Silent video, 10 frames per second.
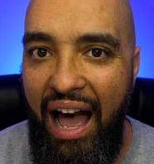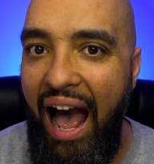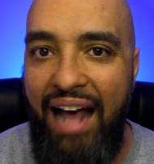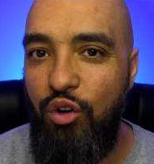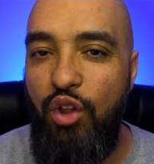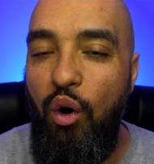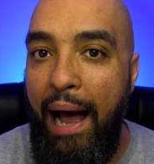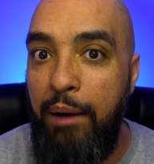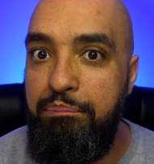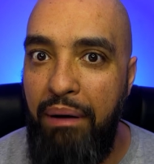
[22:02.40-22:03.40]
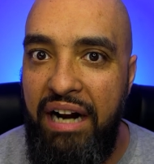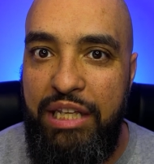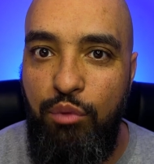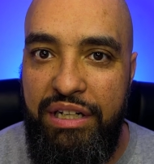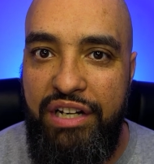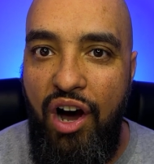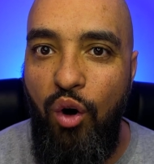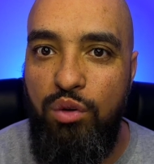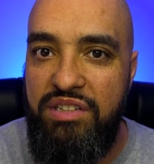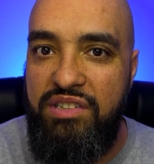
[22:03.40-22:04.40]
I don't know how Bunny would
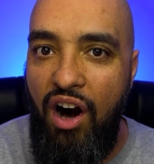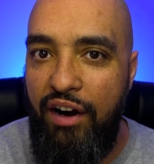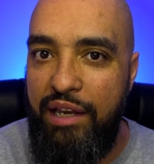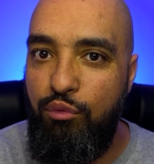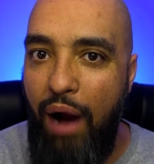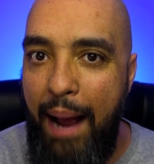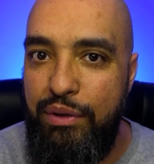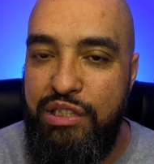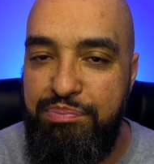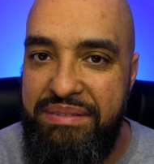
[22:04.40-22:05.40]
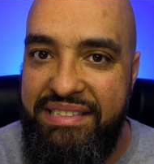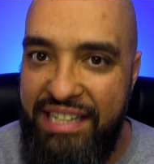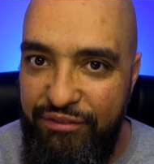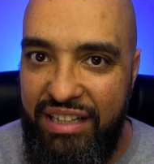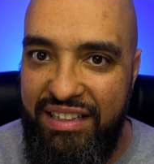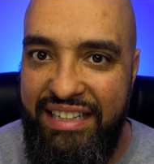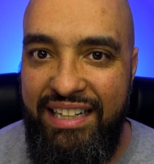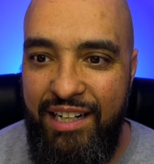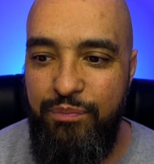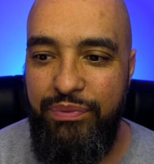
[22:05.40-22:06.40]
know to target Robert specifically
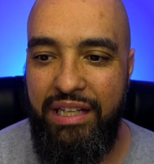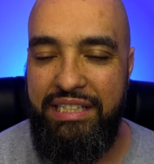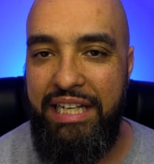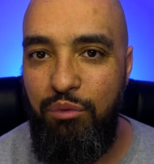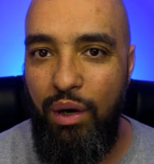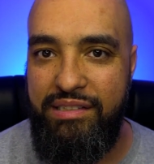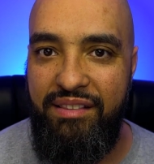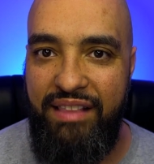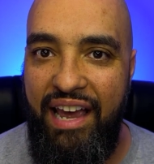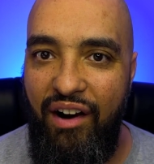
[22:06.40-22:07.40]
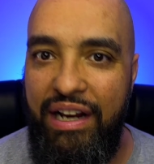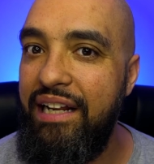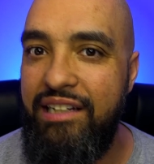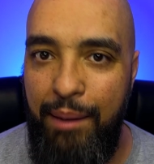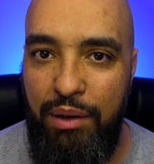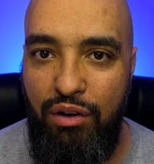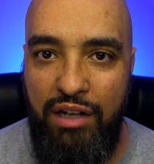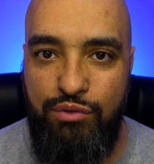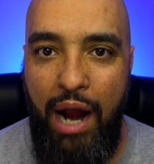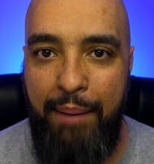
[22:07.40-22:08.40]
because he wasn't there. He didn't come
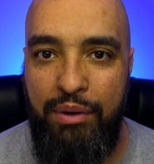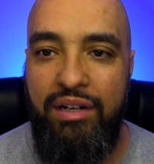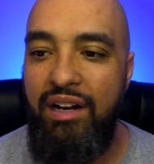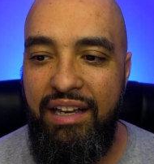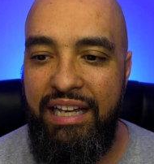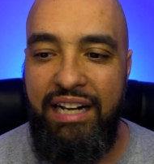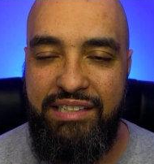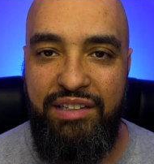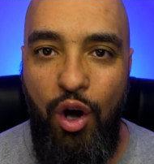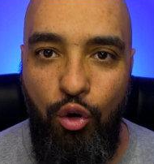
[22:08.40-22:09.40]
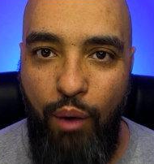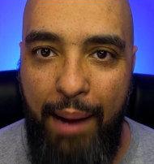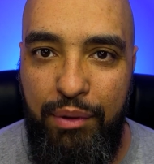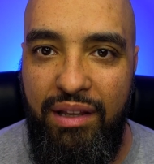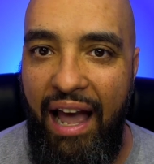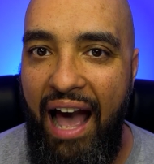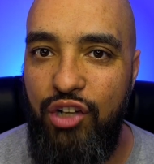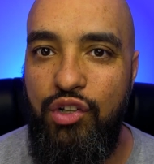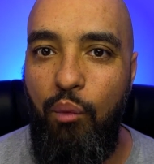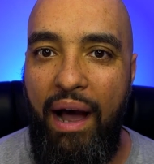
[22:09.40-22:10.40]
across Robert. He doesn't know Robert. Like, I
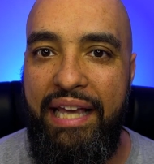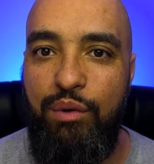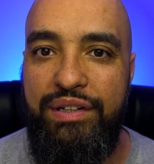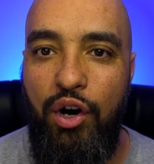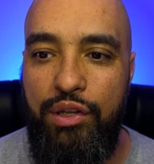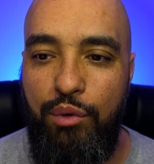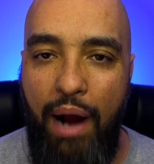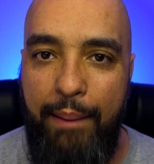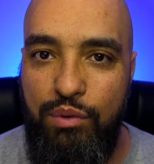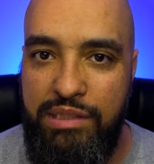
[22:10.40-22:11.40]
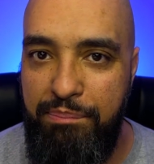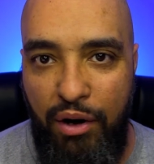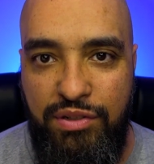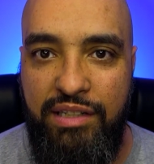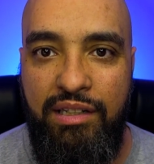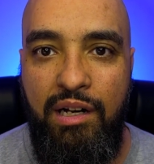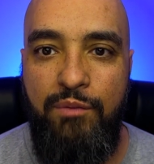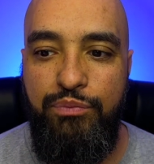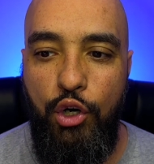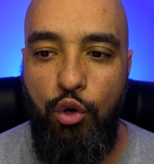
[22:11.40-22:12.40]
don't know why he would know that Robert was the person
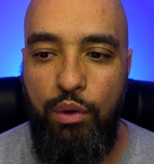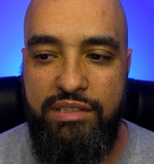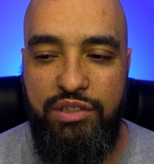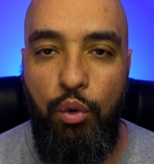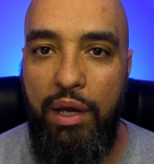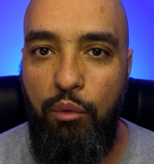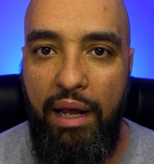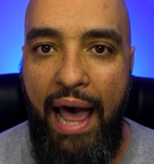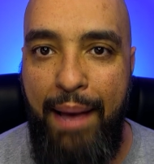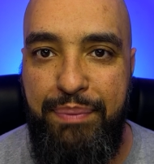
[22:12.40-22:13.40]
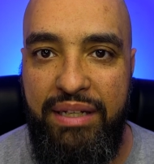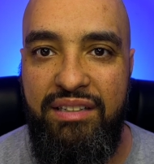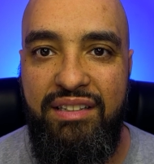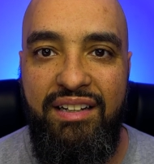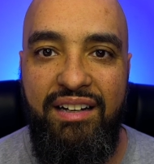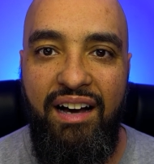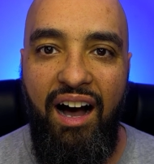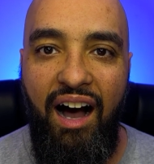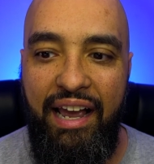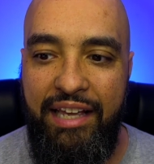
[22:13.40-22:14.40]
who was doing what happened
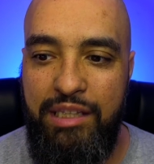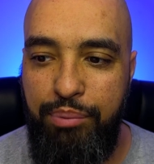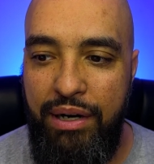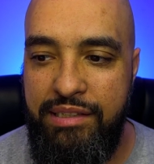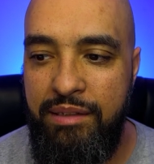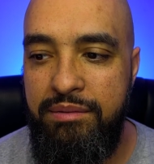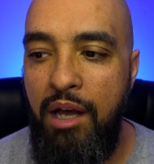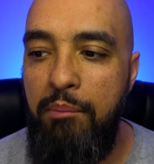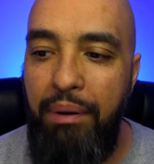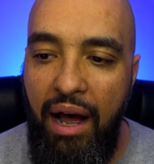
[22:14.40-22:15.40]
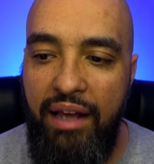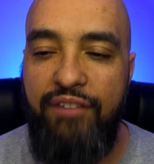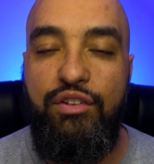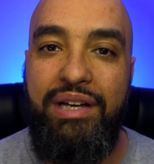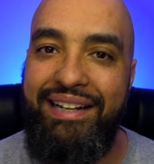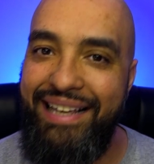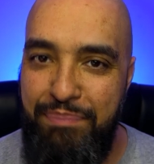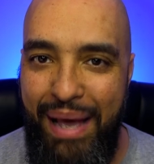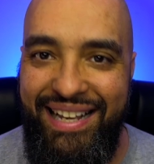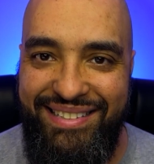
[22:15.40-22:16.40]
uh, in the prison. But if you're going to get
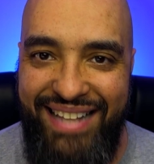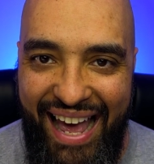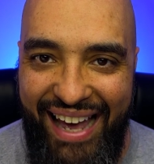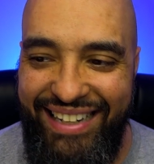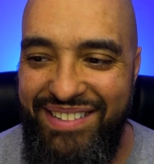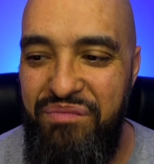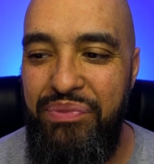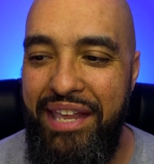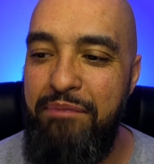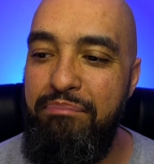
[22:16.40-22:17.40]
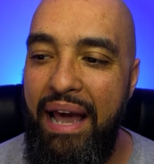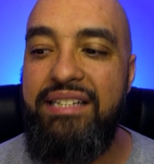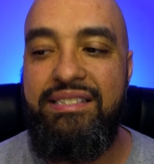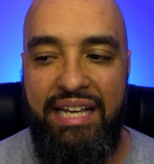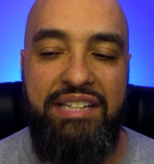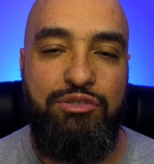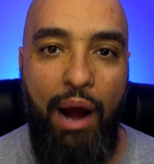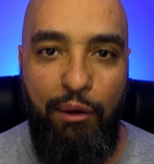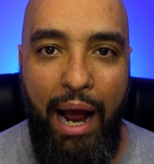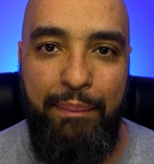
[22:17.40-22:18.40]
past that, it makes sense
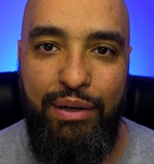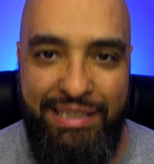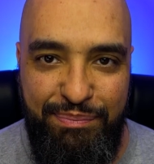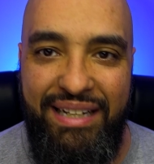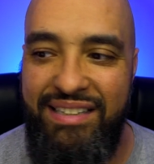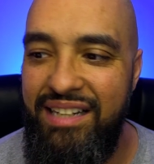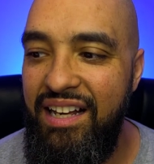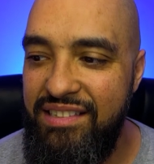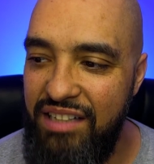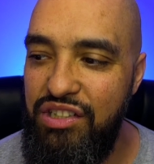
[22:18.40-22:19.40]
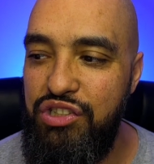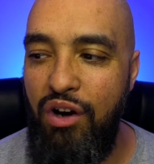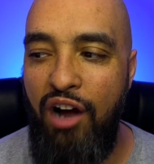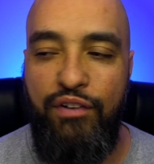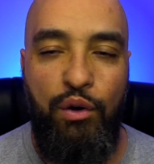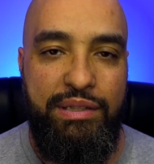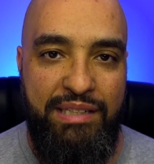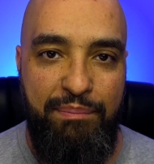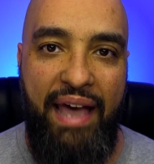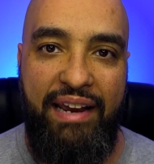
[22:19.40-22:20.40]
why Robert has been such a strong focus in
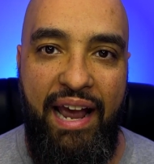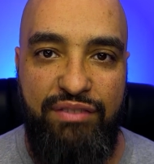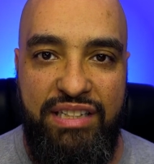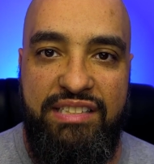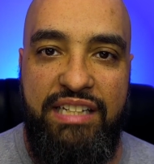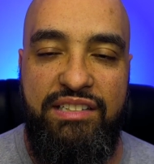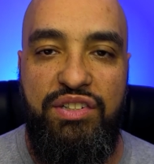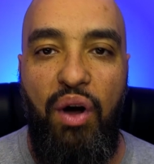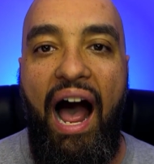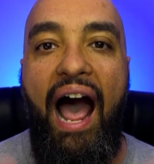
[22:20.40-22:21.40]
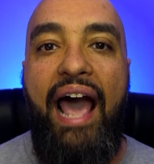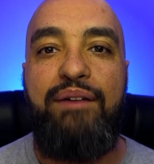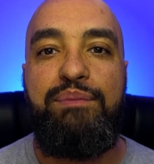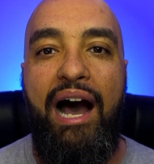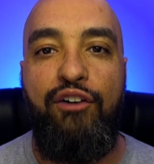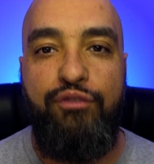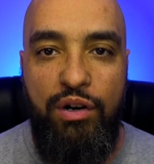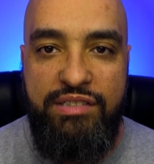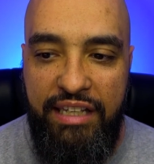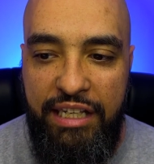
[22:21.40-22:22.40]
the back half of the season. So I am now
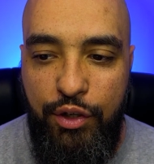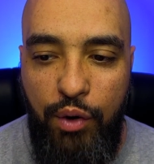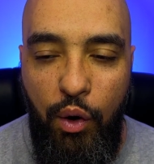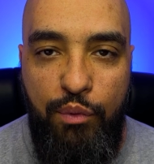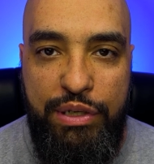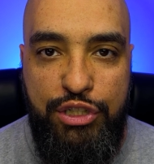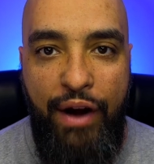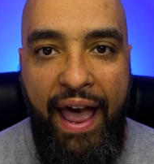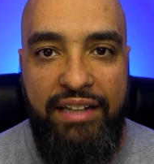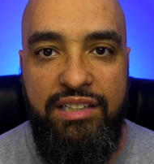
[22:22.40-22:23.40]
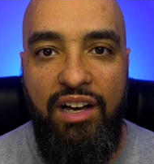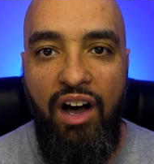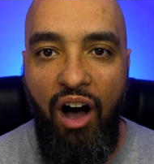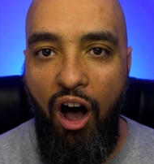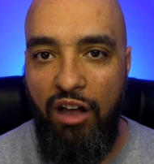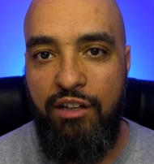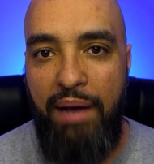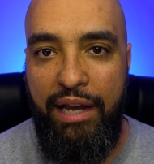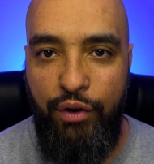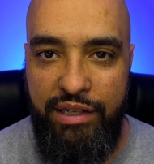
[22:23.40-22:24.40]
forced to eat crow and retract all of
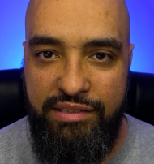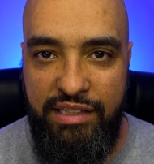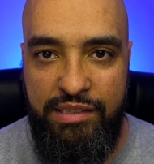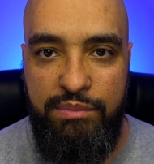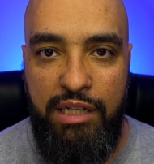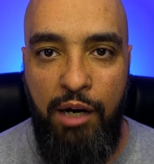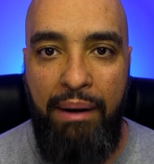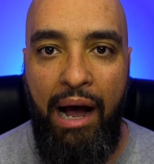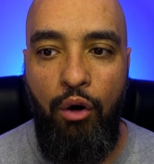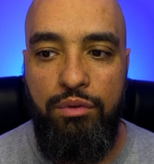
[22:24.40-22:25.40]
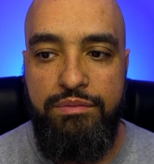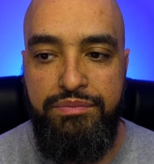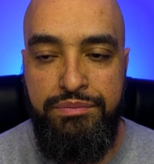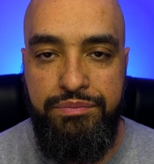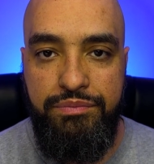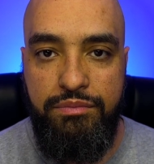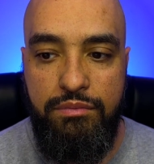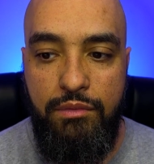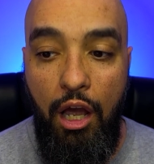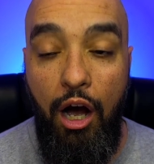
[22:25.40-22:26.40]
my criticisms about
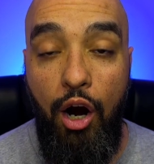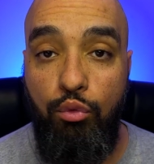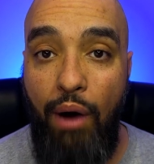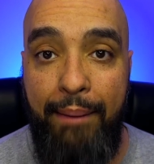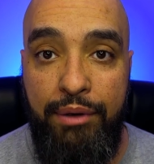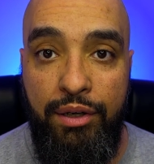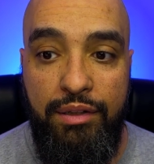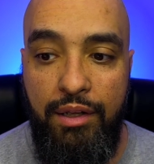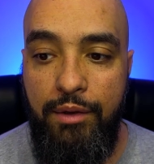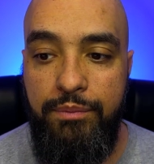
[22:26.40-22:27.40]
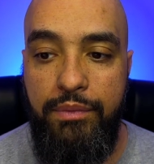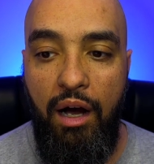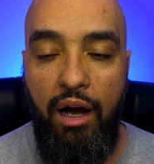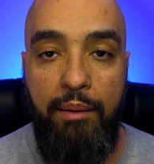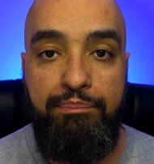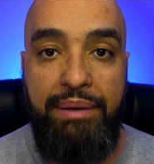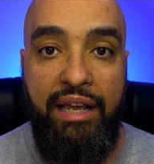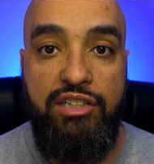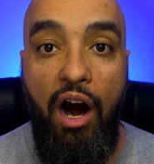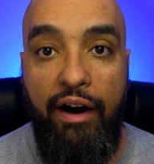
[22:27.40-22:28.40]
uh, Robert uh,
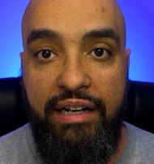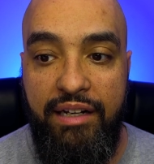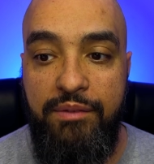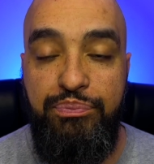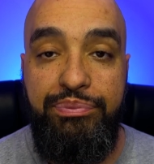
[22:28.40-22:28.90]
being targeted.